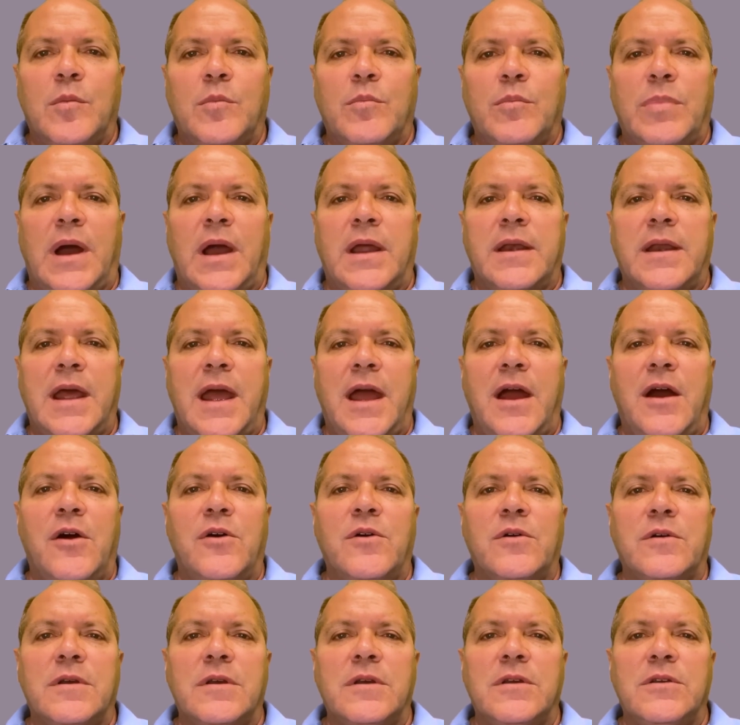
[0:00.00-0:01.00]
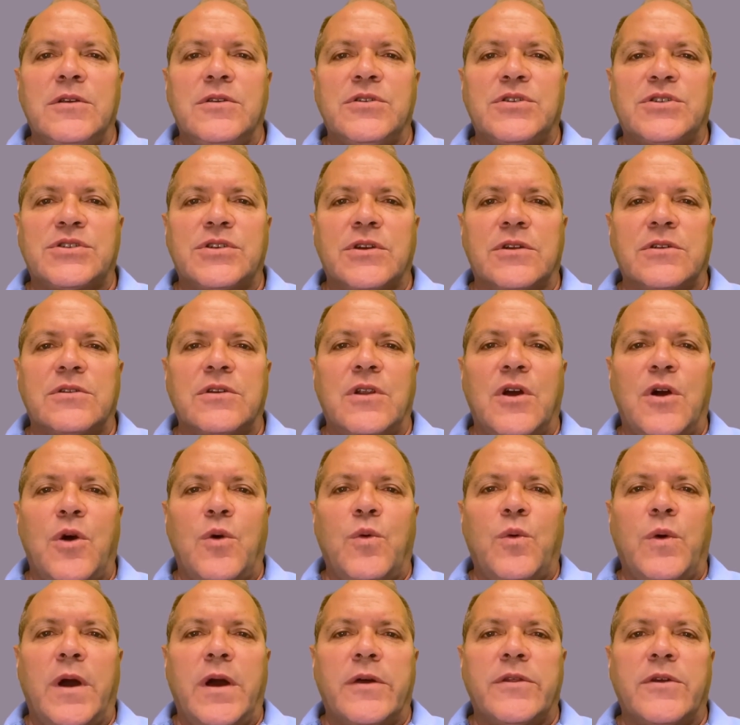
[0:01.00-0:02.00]
By now, you should know
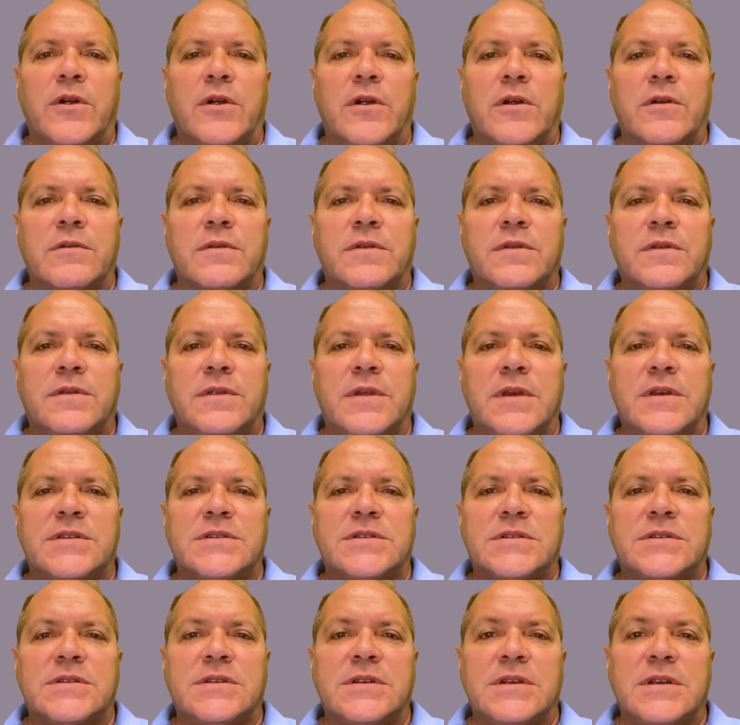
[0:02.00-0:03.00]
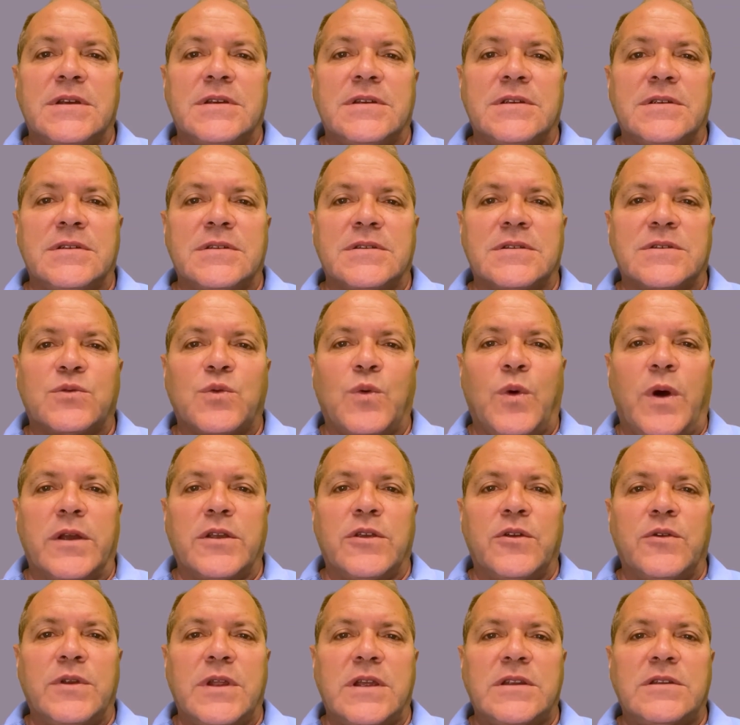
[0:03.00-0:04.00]
whether this is what
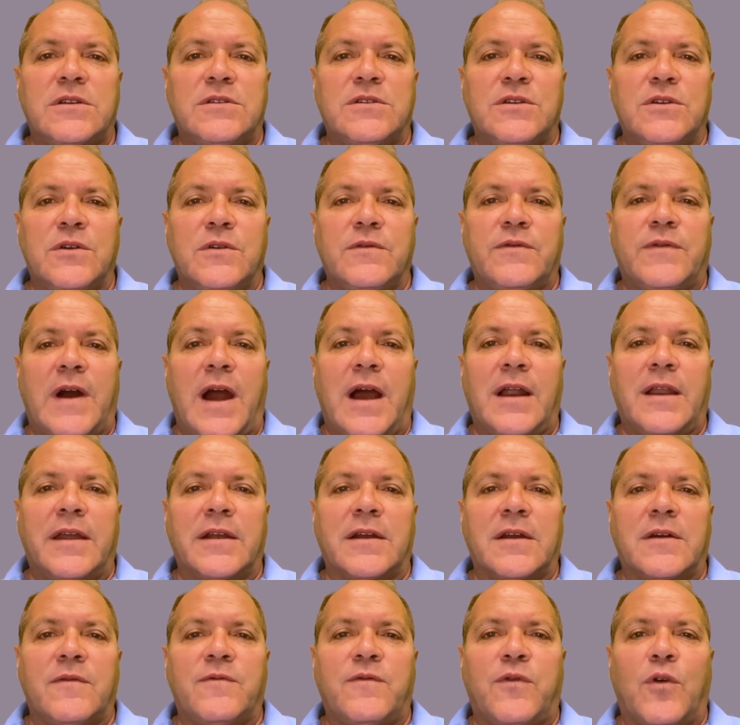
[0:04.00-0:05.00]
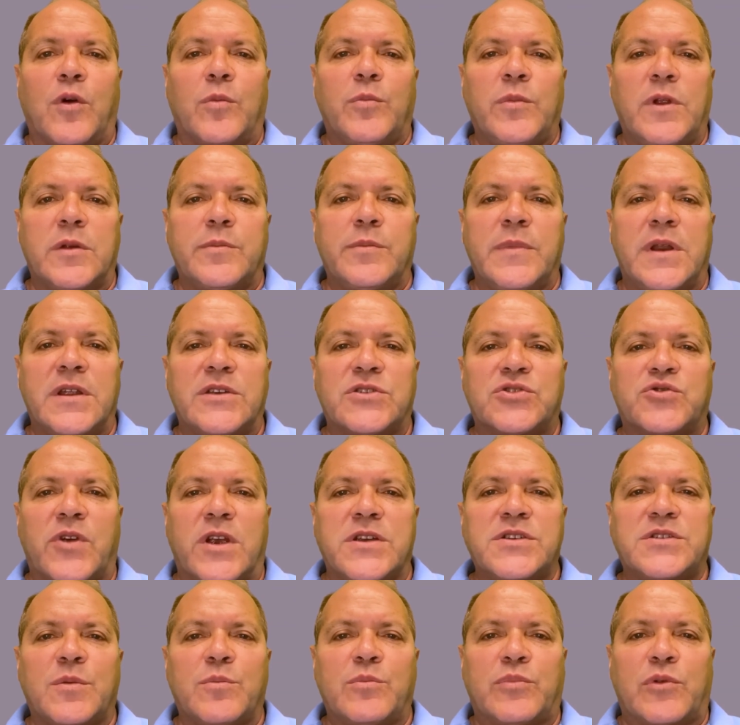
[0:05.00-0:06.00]
you need to do, filing a formal
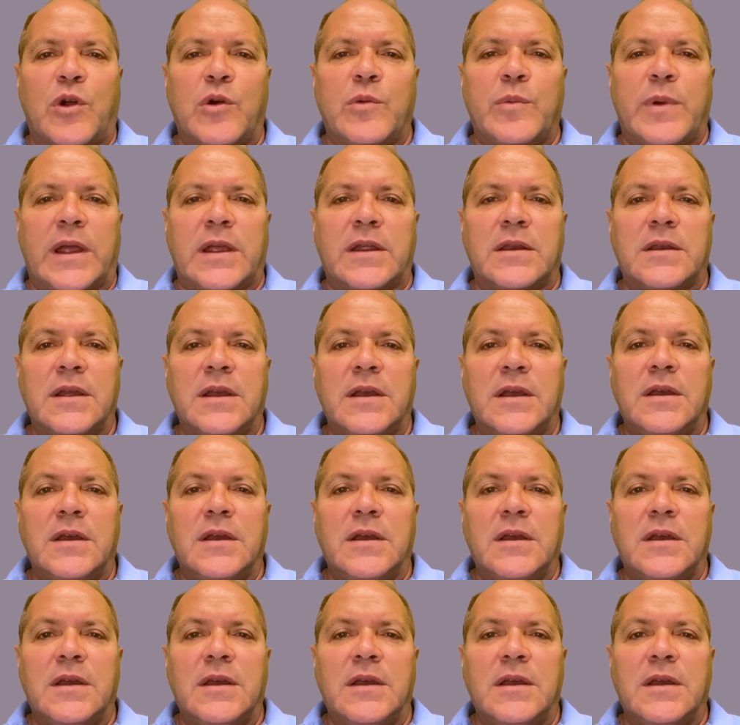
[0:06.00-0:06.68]
administration probate.